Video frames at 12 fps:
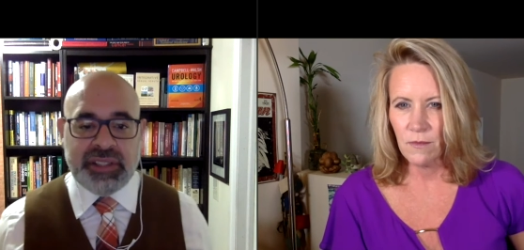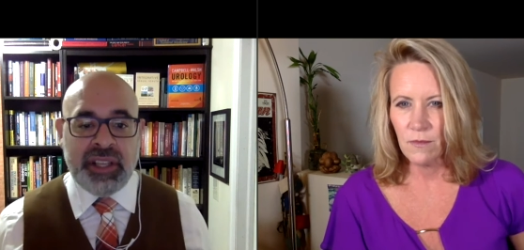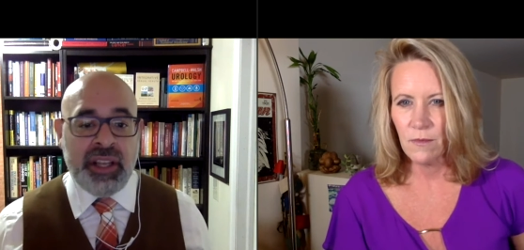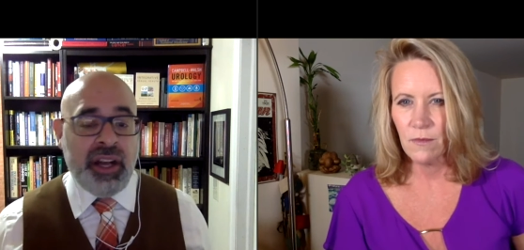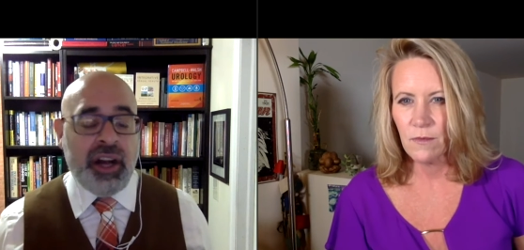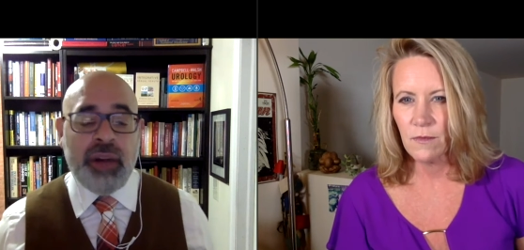
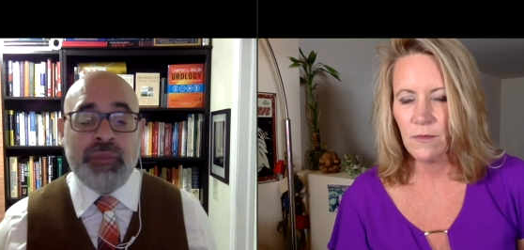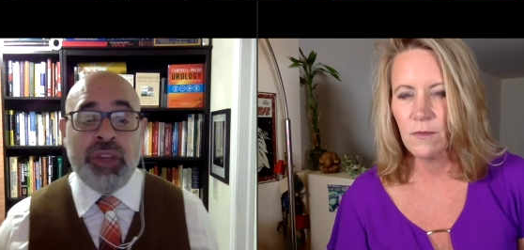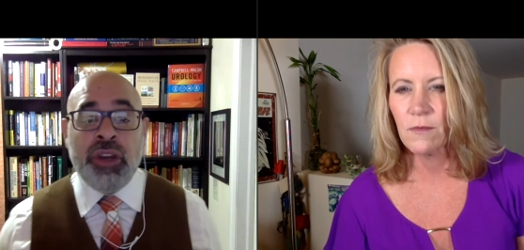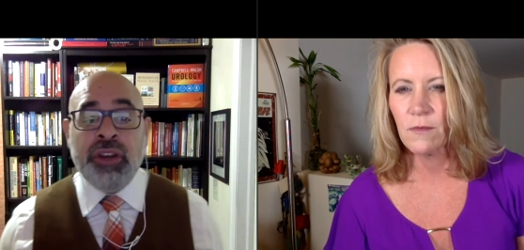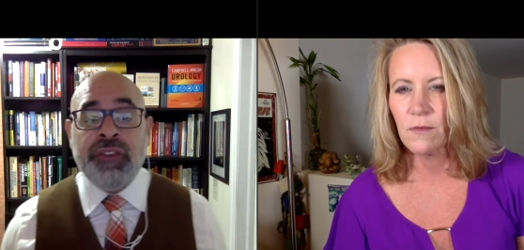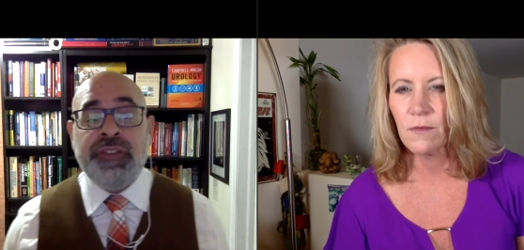Speaker 1: um, you're
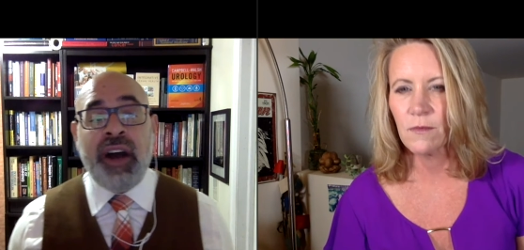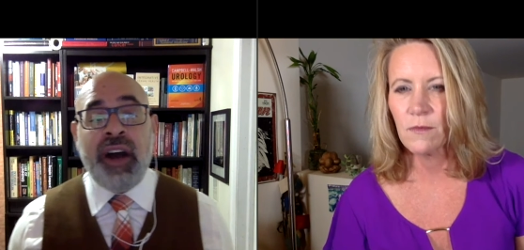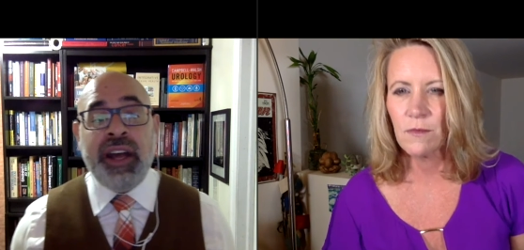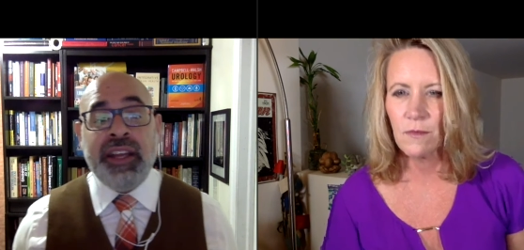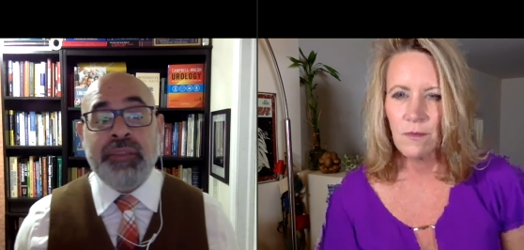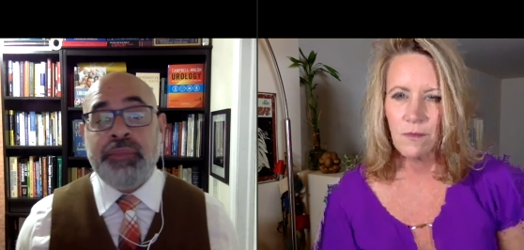going to
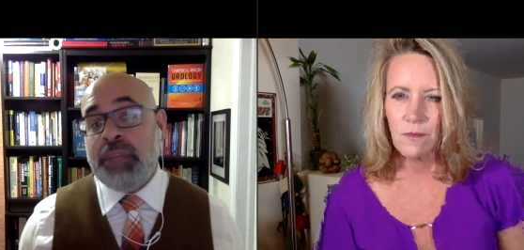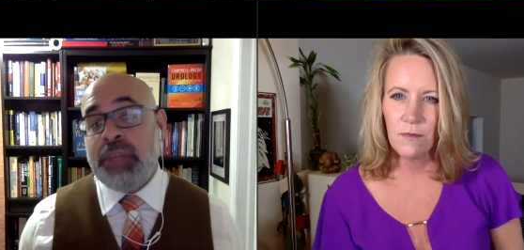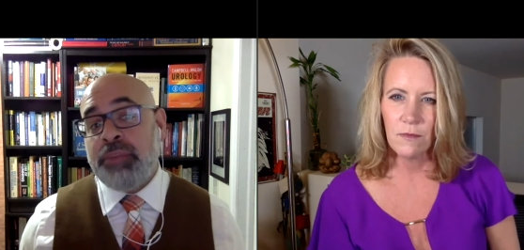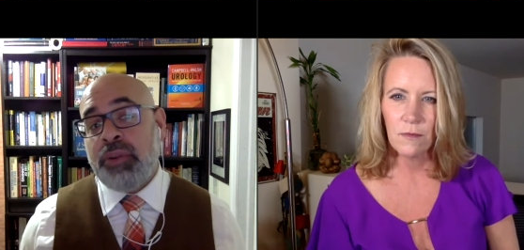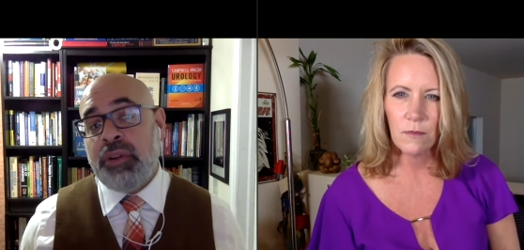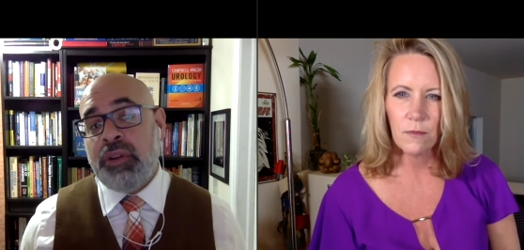find
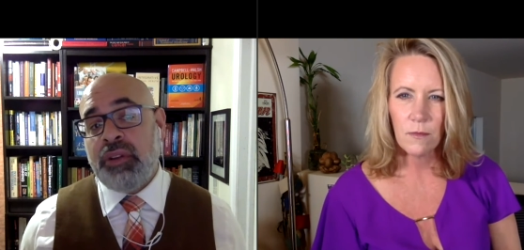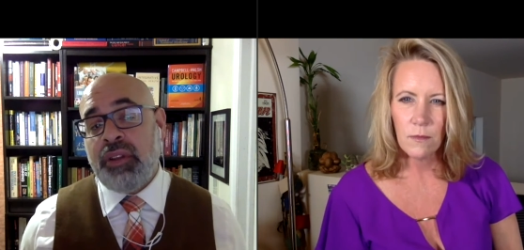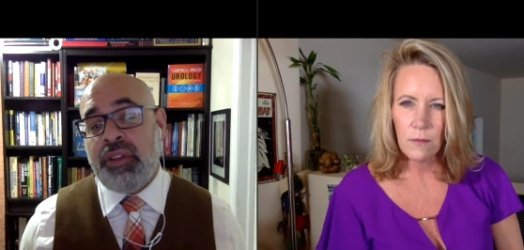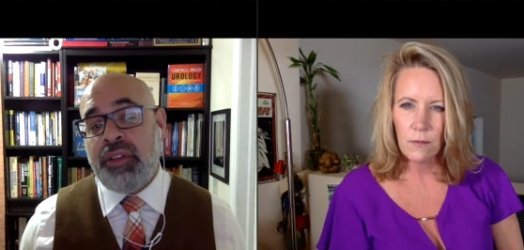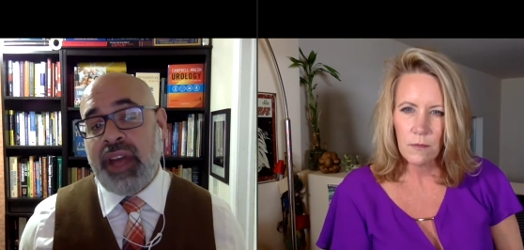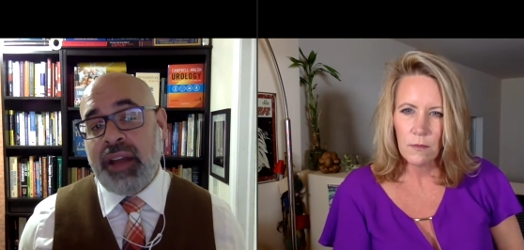people
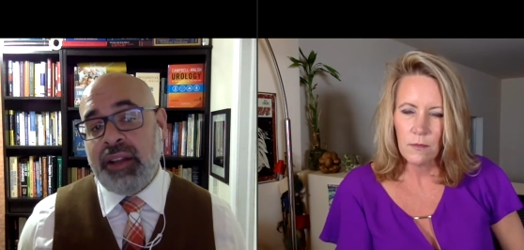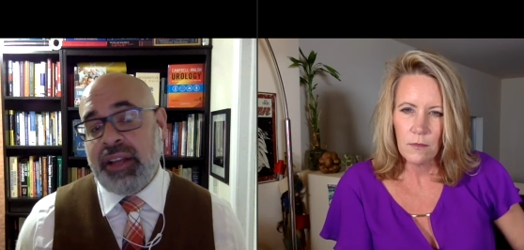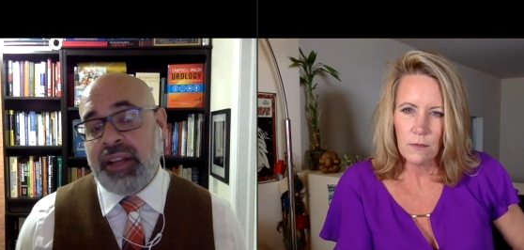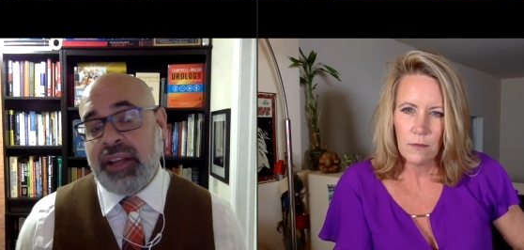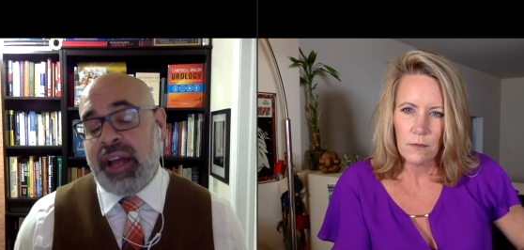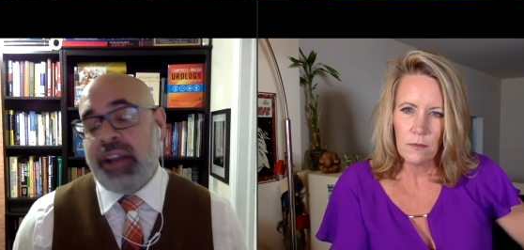that
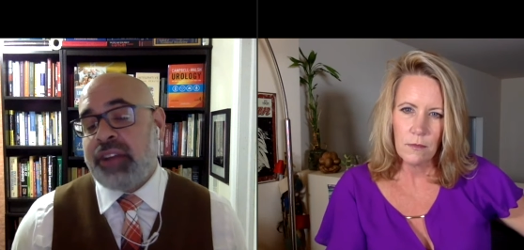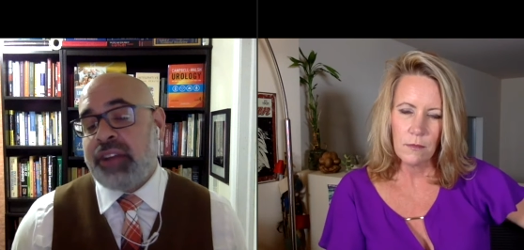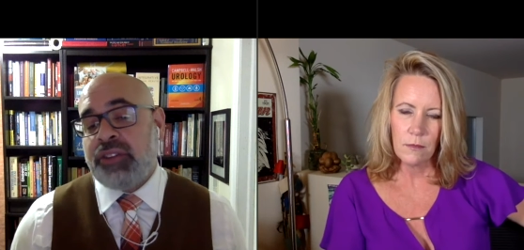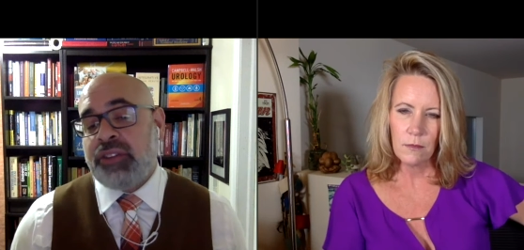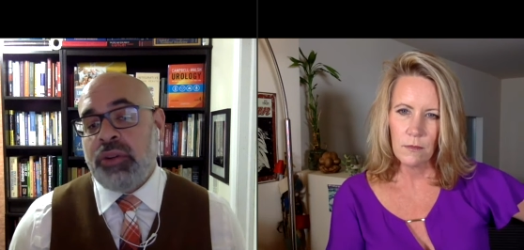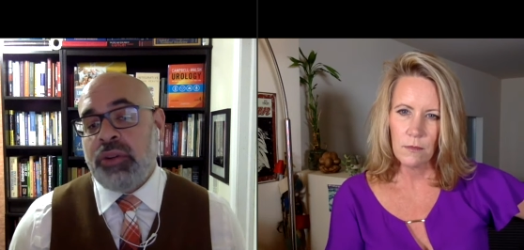
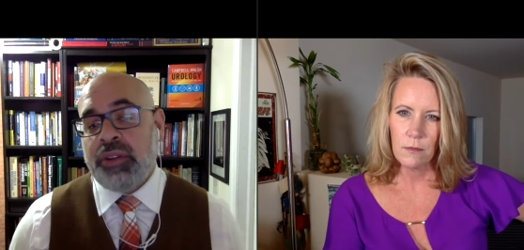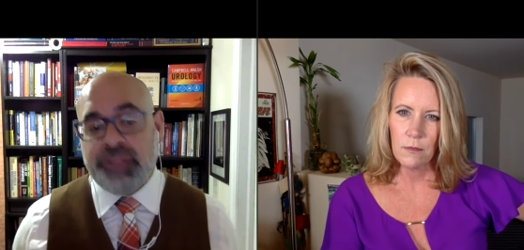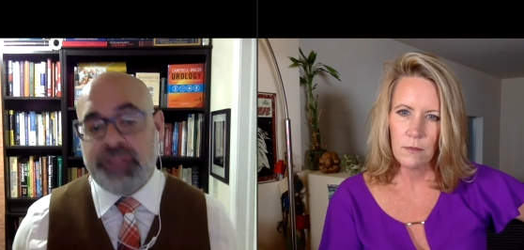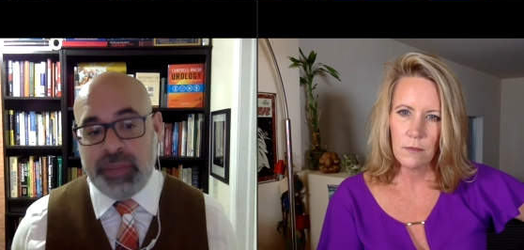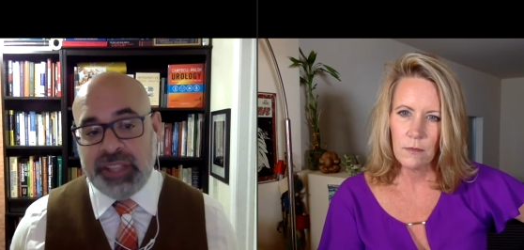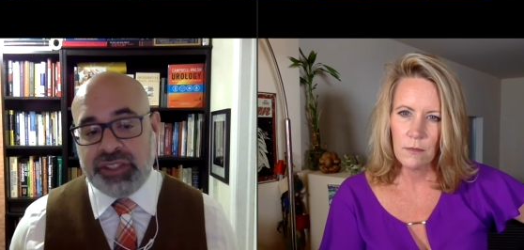anecdotal
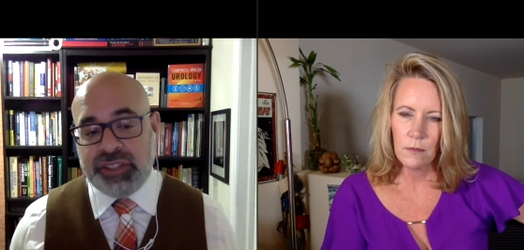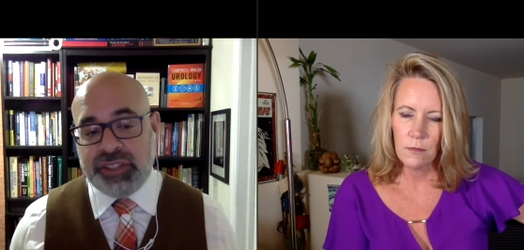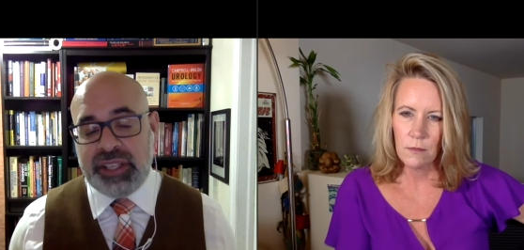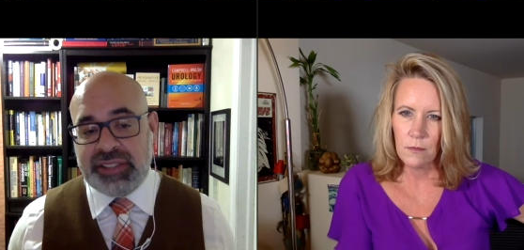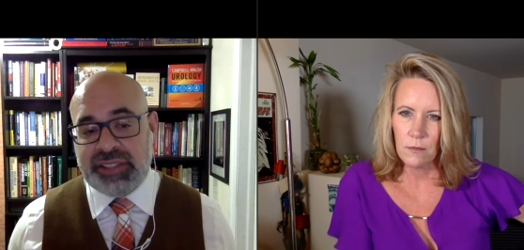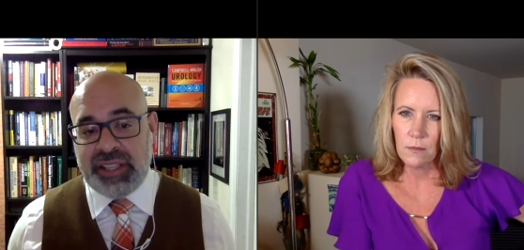information that
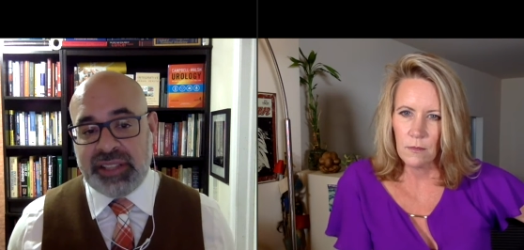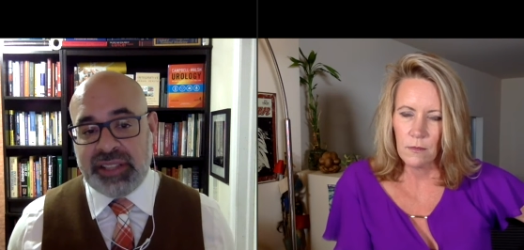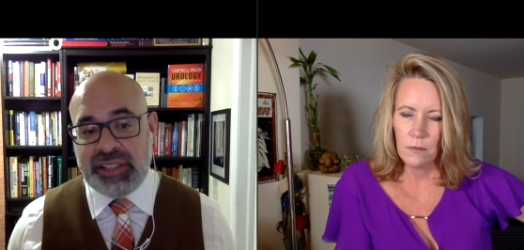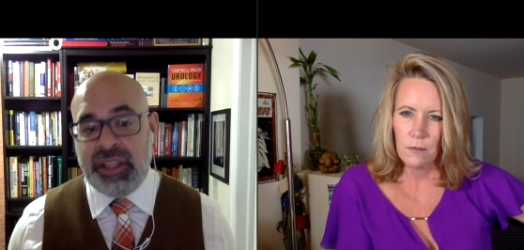says,